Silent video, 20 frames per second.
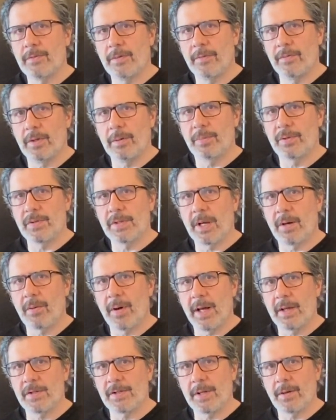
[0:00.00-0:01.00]
50%
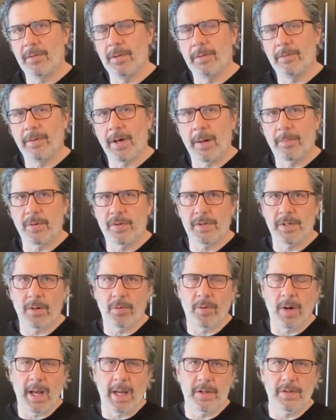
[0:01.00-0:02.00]
rise, 75%
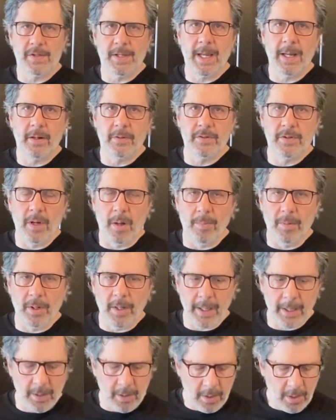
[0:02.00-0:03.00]
rise, and a
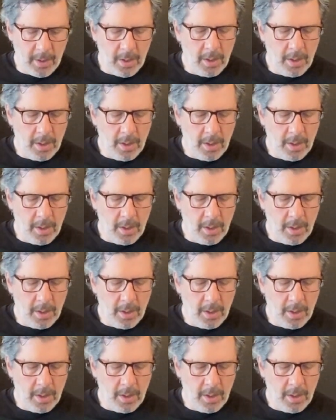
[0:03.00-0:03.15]
doubling,